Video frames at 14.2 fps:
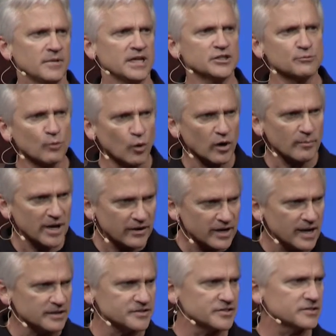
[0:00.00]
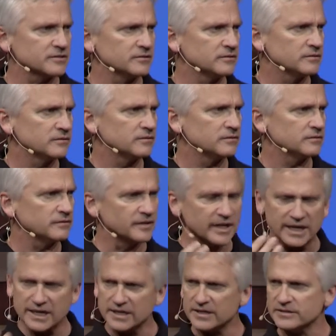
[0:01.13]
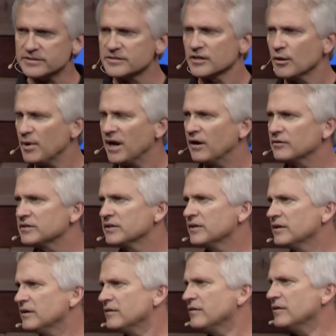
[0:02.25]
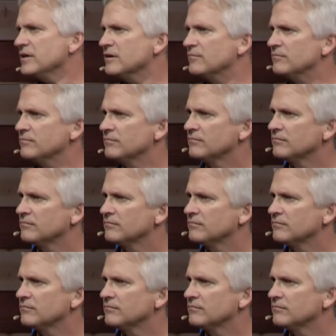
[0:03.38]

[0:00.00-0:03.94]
It's more about us than it is about them.